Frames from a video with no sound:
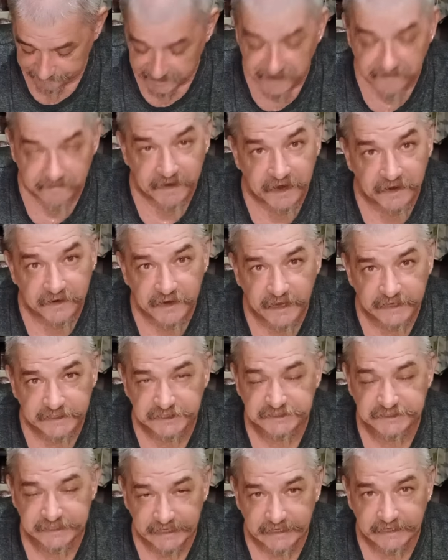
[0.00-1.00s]
In America, I
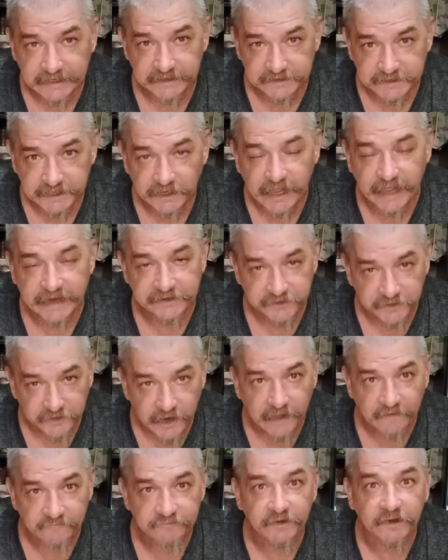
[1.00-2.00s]
just eat until I do
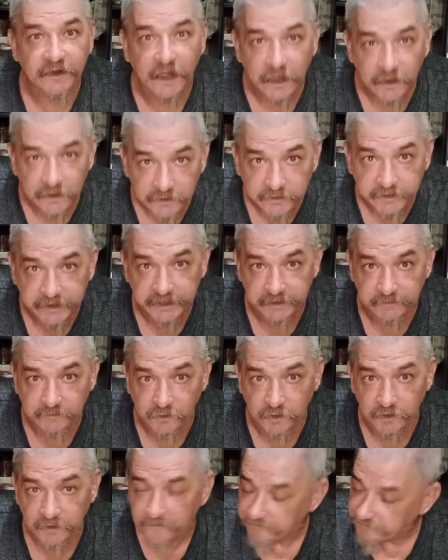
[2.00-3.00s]
not feel hungry
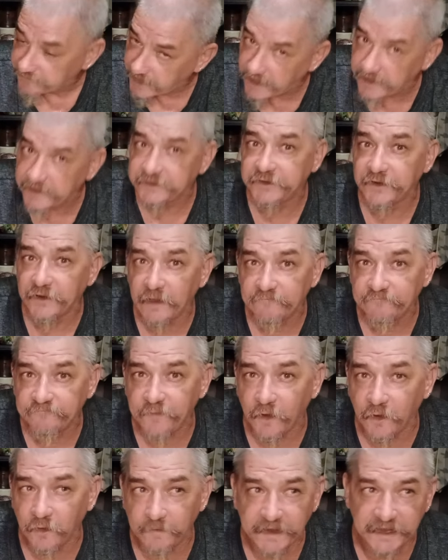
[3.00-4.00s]
anymore. Not until I'm
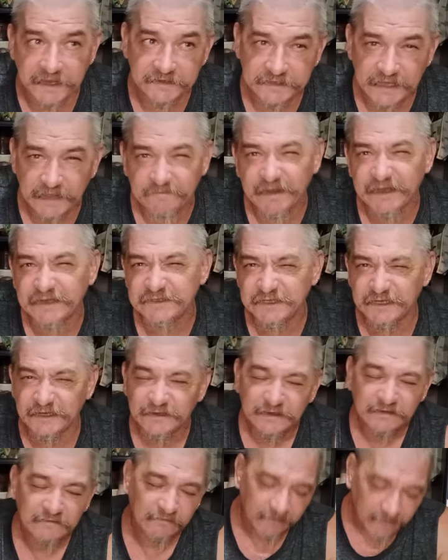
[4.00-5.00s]
full, because that makes
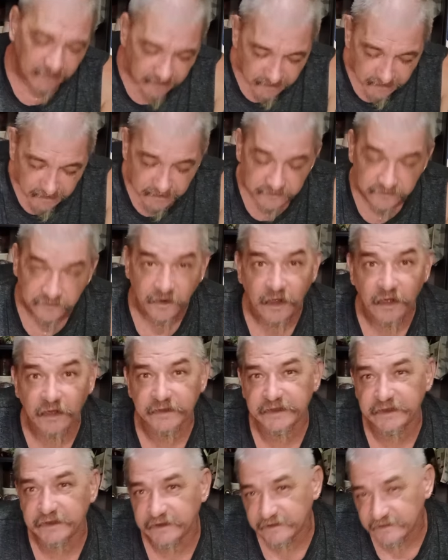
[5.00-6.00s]
you
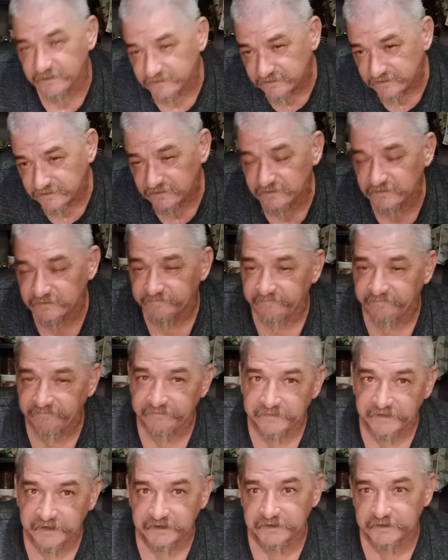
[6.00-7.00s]
groggy and
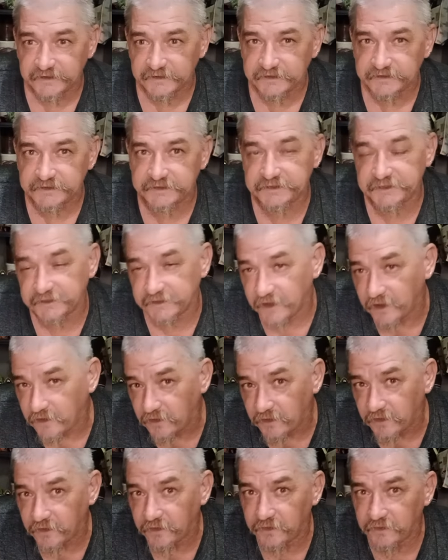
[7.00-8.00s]

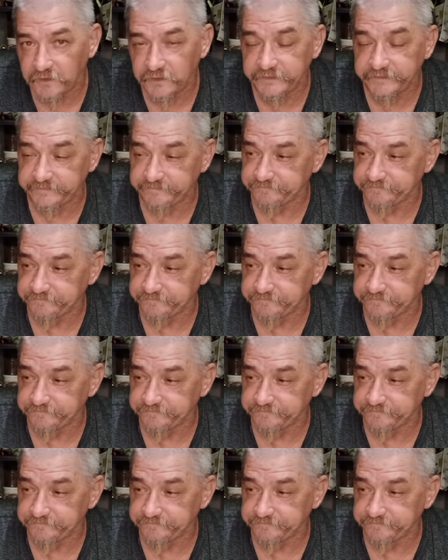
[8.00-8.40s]
slow.